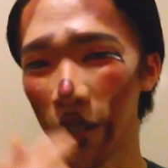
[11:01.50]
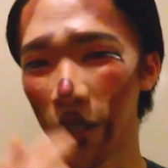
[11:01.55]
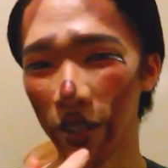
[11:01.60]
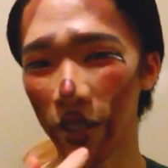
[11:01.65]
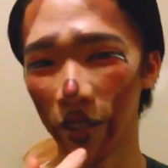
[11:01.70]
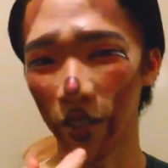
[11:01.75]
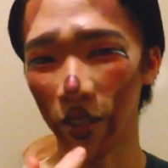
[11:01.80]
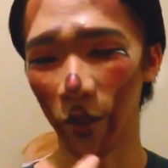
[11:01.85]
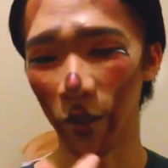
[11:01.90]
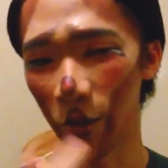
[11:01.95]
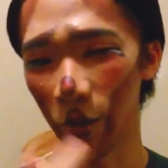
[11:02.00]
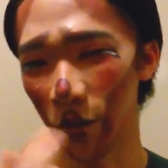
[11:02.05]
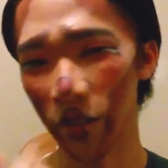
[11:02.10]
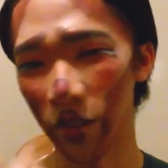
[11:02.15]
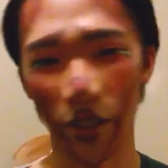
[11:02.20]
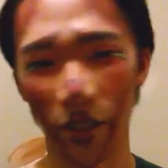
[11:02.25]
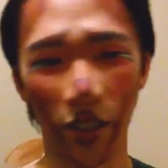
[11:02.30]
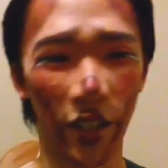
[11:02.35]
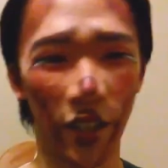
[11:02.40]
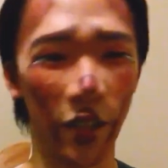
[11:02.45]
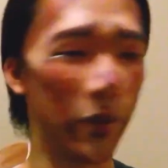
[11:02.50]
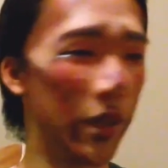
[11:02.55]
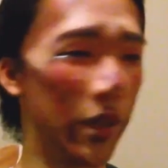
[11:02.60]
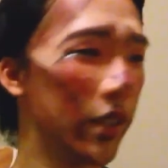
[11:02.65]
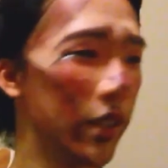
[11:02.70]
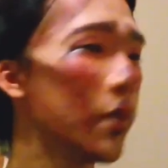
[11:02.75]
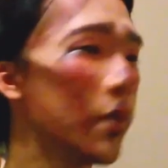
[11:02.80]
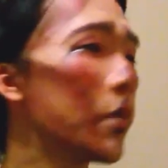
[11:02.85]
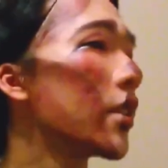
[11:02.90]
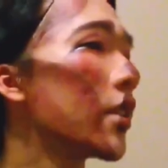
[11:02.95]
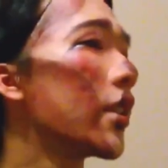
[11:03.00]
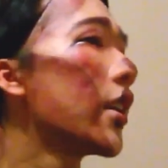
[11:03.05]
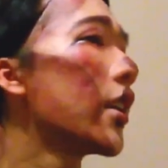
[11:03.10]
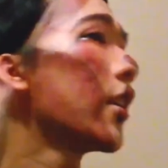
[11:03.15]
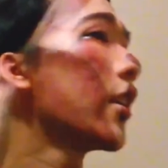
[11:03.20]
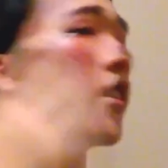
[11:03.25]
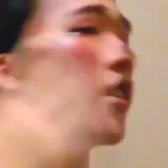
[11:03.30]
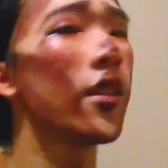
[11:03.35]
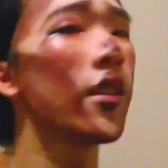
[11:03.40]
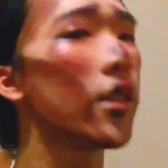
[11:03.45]
my nose, I lined my lips, and I
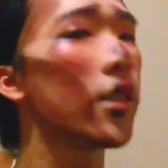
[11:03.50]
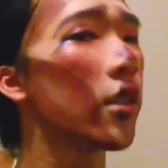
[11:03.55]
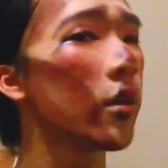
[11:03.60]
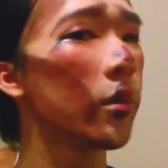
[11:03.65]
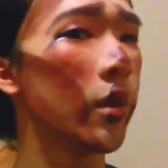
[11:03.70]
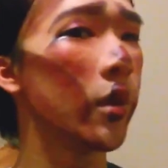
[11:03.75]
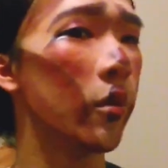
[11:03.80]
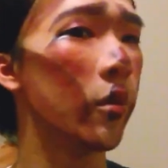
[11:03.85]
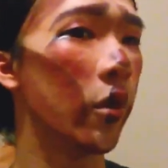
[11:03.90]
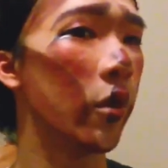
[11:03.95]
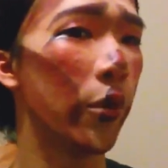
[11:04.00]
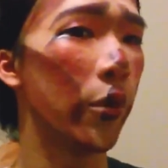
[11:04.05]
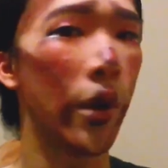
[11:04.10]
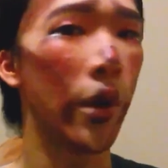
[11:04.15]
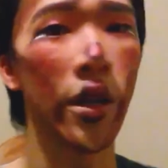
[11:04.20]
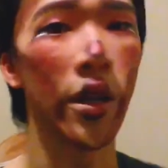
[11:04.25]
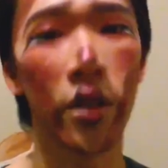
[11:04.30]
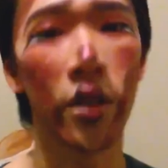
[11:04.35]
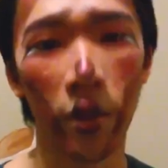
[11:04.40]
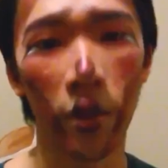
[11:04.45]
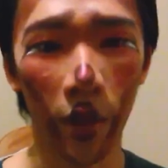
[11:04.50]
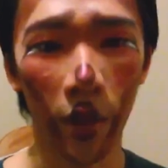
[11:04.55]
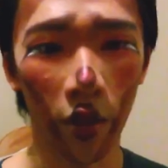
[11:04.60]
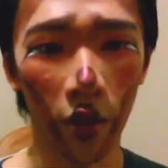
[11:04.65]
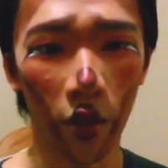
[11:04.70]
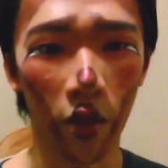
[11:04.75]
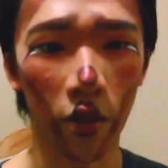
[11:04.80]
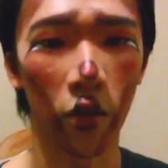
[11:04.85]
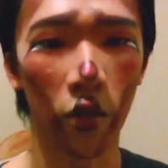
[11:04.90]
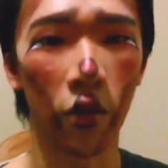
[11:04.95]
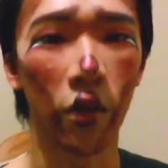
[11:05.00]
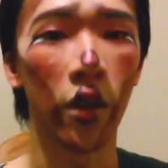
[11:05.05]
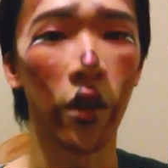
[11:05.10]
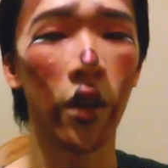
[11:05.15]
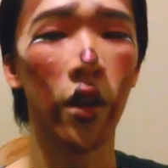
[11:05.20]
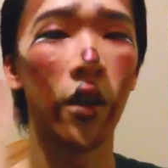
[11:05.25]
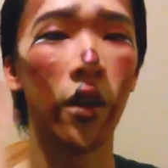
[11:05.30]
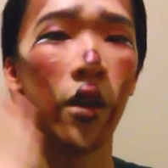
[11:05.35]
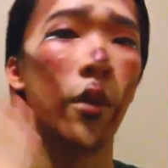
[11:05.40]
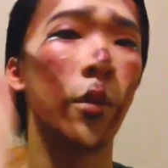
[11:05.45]
added a little bit more red to my contour
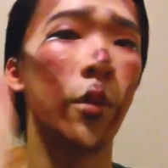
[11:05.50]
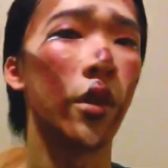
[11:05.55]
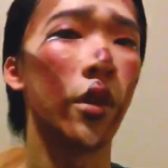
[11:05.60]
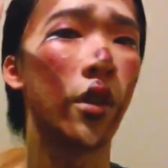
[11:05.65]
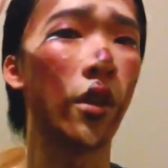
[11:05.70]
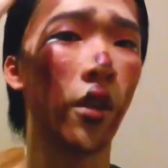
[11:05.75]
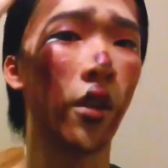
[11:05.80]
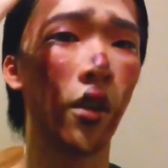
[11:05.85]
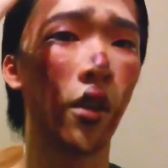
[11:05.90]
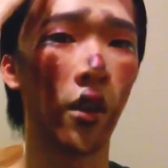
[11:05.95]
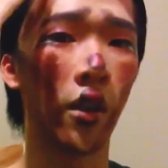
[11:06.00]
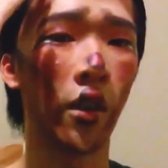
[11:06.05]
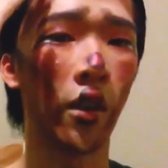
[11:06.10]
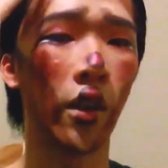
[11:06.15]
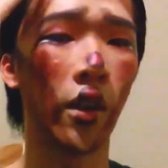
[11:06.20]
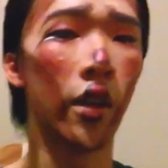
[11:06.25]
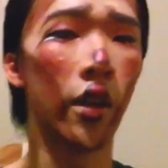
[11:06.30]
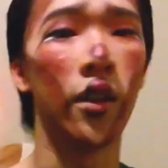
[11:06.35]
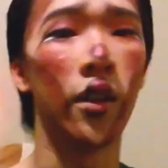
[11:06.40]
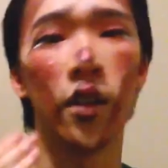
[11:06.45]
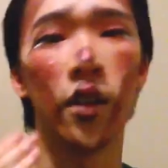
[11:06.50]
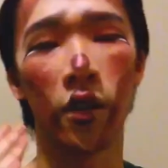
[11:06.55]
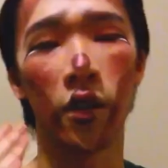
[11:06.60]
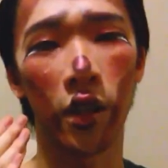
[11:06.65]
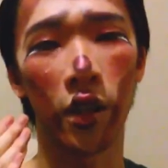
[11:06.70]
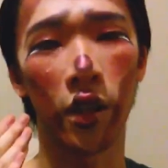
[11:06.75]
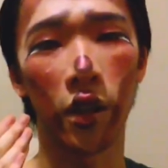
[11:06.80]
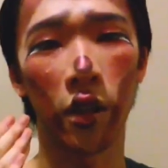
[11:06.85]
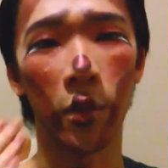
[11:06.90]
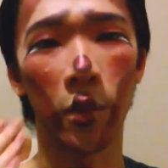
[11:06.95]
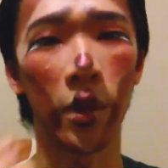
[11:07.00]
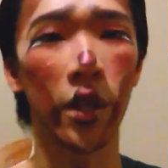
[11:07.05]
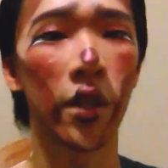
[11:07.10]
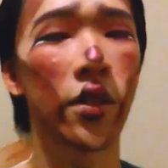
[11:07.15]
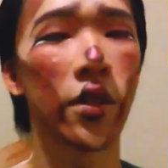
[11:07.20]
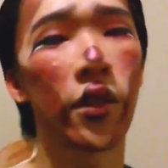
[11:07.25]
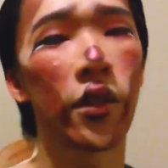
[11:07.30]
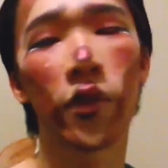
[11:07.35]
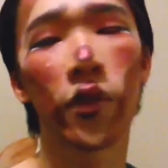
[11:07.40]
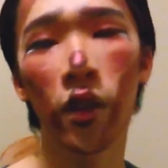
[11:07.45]
up here and down here
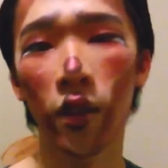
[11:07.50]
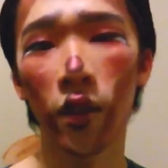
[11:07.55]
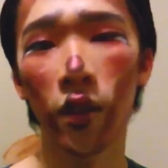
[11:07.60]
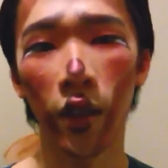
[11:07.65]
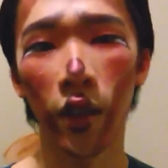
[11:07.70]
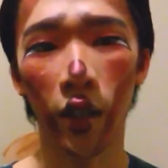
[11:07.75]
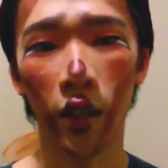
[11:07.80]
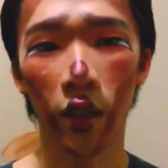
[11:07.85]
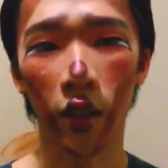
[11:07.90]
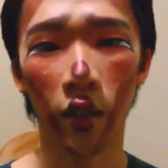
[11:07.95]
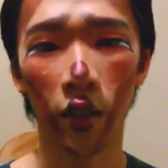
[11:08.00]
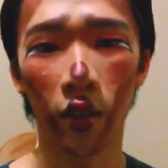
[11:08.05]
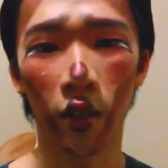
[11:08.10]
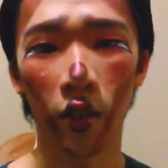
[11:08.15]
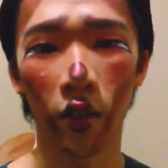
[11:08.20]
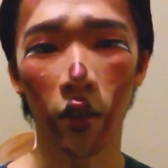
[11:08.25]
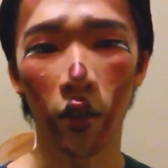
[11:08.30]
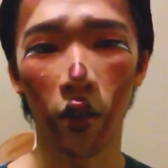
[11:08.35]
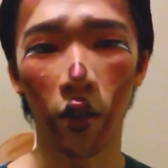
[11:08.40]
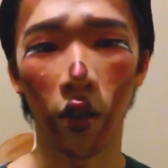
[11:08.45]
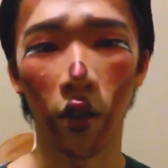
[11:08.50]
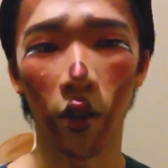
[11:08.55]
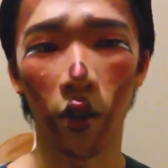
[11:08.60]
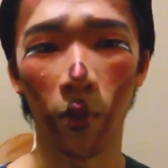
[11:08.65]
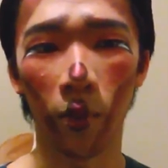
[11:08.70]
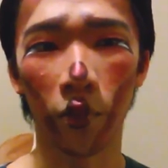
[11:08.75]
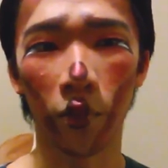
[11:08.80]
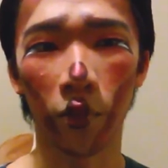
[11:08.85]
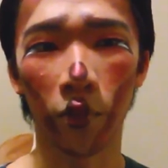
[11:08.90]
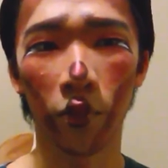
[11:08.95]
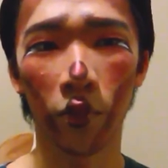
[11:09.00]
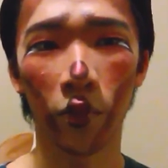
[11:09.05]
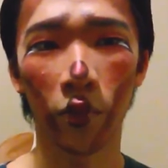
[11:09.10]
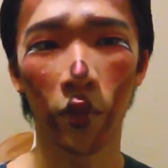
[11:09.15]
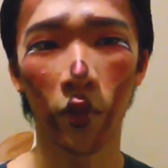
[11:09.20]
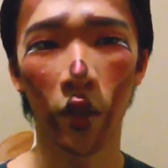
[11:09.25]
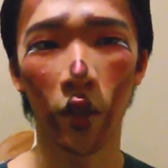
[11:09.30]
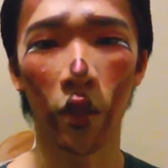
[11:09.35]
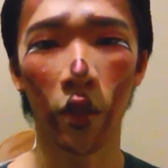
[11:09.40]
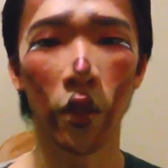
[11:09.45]
because I felt like
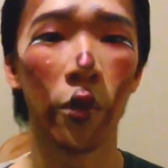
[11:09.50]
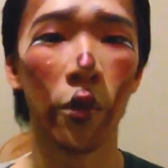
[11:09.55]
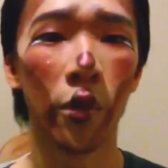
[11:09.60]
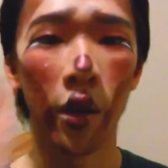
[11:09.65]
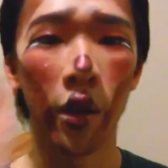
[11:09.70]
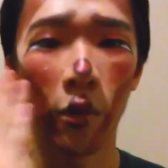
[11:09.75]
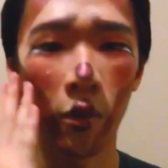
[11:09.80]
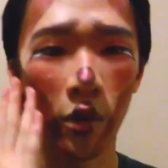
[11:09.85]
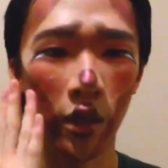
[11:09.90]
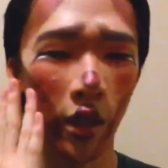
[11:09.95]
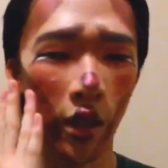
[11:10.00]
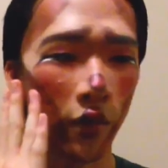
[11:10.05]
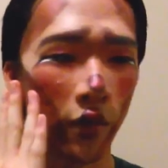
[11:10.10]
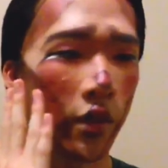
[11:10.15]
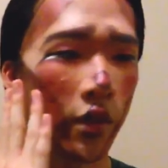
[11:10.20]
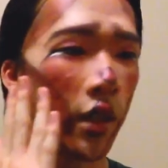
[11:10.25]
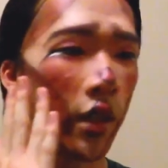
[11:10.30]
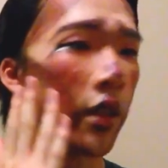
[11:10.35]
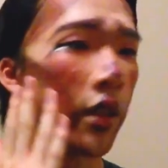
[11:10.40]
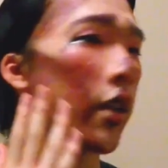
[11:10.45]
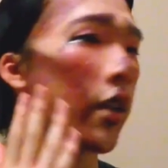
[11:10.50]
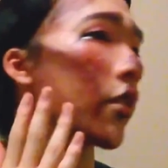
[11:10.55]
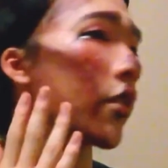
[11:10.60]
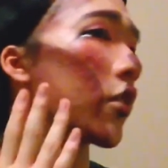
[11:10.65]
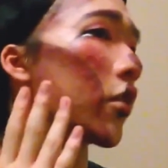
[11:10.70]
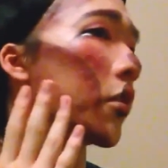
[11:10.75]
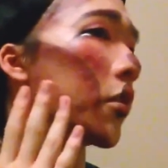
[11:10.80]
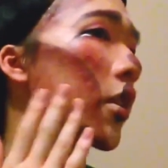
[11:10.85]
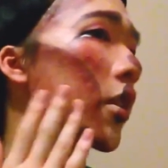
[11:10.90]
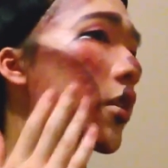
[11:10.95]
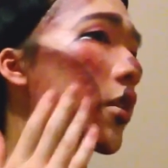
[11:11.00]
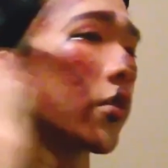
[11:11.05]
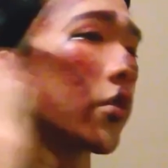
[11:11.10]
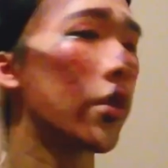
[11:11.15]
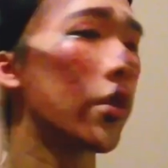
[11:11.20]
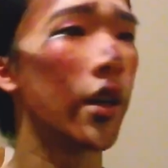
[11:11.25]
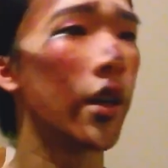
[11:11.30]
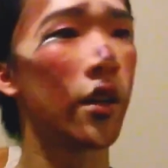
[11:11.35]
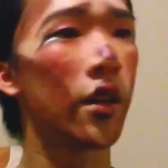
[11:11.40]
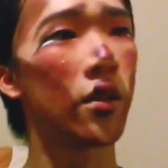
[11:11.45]
the red was kind of standing out too much.
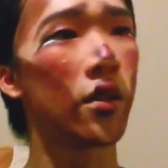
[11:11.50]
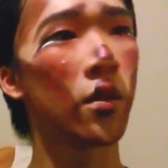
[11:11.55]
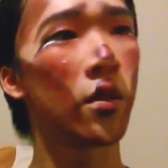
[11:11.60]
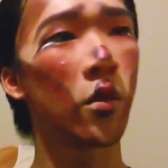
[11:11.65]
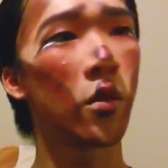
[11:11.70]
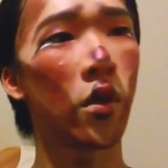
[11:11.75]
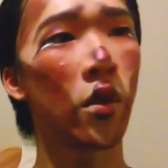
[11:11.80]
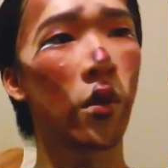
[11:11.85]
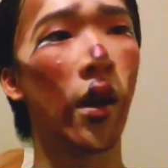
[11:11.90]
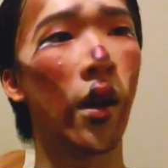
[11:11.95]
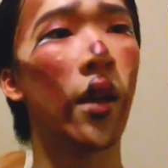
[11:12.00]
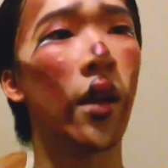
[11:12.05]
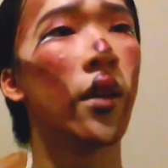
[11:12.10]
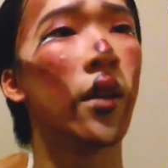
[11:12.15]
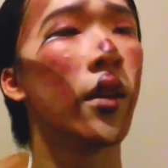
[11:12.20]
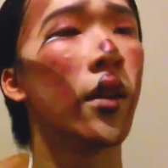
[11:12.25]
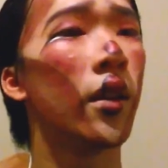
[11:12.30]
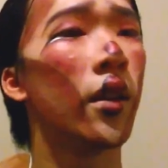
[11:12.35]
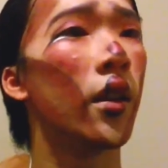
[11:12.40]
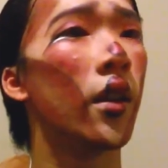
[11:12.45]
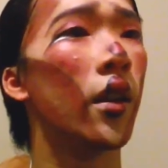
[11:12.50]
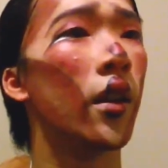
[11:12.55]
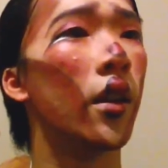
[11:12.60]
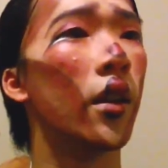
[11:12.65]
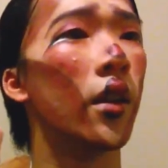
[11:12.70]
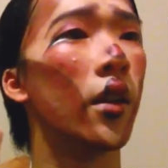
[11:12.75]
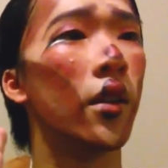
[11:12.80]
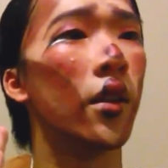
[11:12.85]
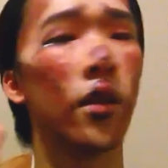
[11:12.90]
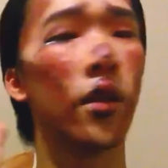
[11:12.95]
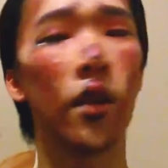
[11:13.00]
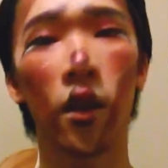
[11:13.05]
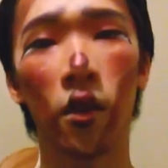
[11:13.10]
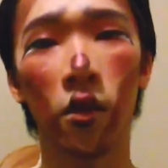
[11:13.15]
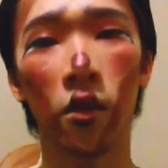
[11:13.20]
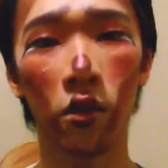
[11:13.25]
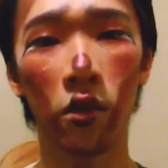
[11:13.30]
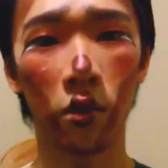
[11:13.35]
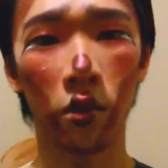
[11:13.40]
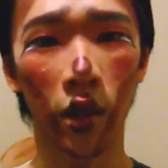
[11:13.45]
So I added some more red, and
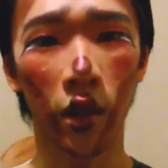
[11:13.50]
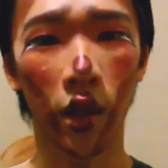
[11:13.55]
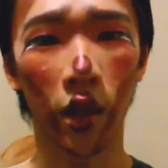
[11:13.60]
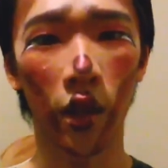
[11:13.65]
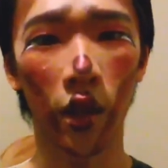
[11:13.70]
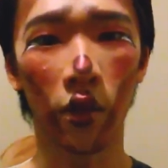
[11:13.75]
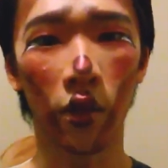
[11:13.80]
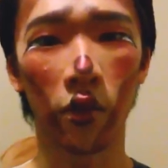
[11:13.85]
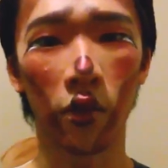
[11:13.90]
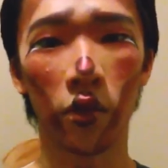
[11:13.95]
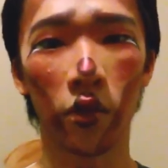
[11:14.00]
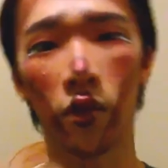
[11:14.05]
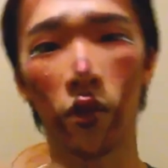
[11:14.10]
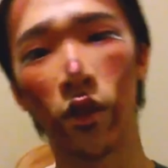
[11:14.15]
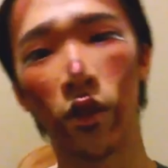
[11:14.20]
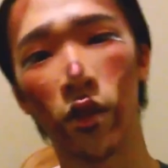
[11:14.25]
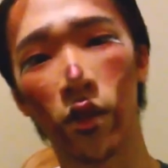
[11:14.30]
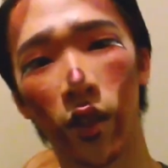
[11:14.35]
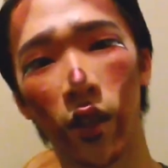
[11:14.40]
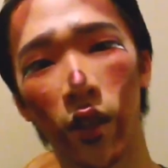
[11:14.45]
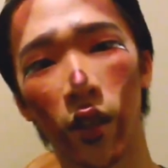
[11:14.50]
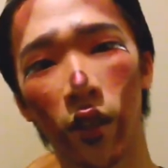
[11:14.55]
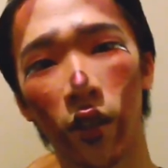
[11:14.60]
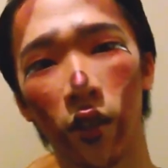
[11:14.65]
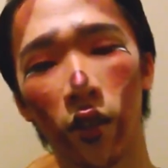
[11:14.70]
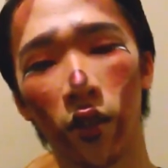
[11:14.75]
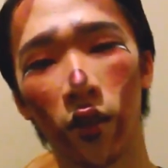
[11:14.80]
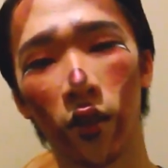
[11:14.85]
now we're kind of this like